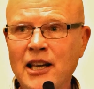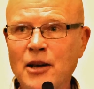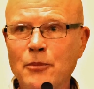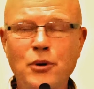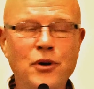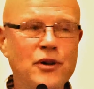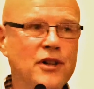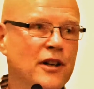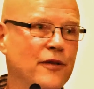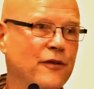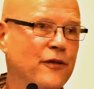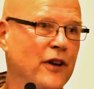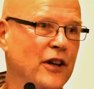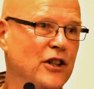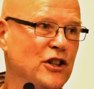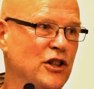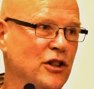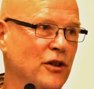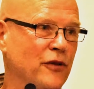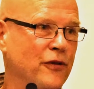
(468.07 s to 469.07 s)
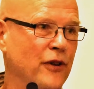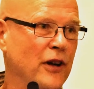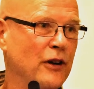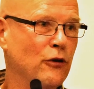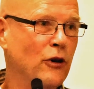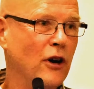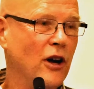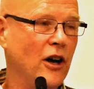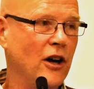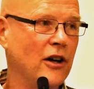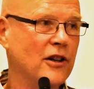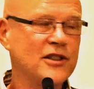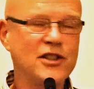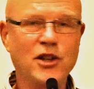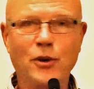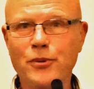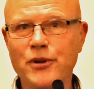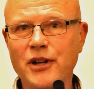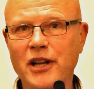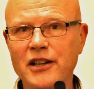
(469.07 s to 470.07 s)
put the invasion of Iraq
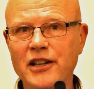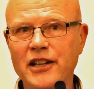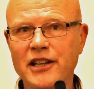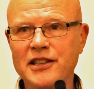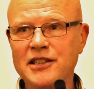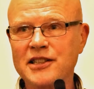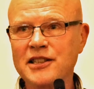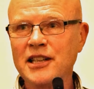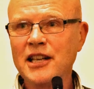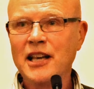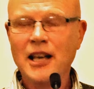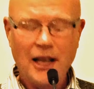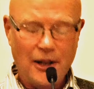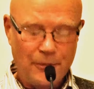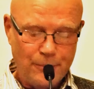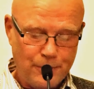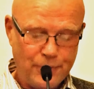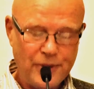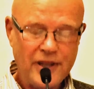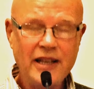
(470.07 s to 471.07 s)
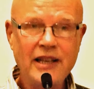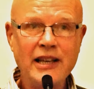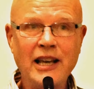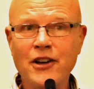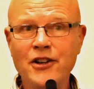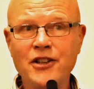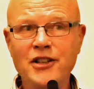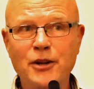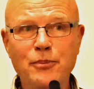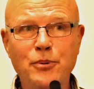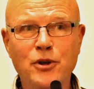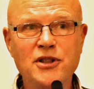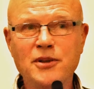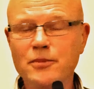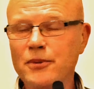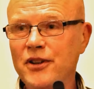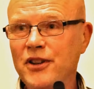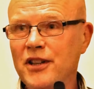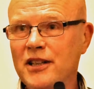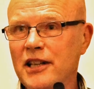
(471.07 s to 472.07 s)
top of their list, and B, how can they
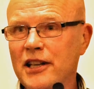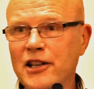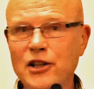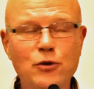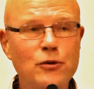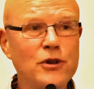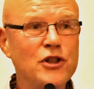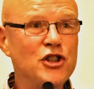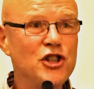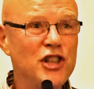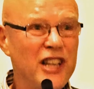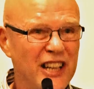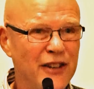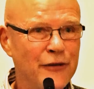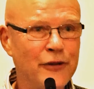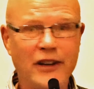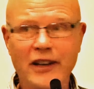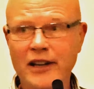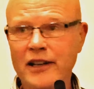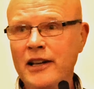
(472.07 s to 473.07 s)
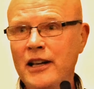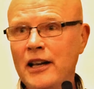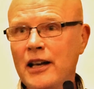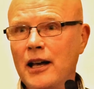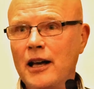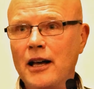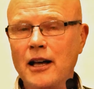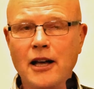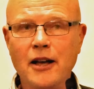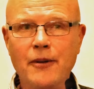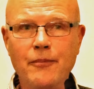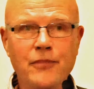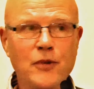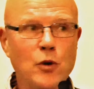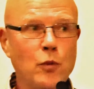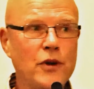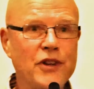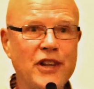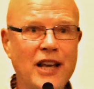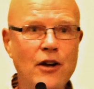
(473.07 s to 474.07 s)
possibly think they're going to achieve it?
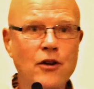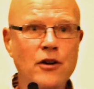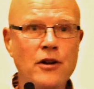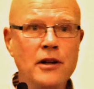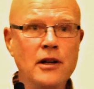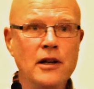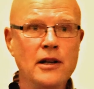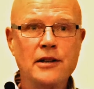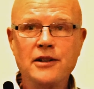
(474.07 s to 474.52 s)
Without,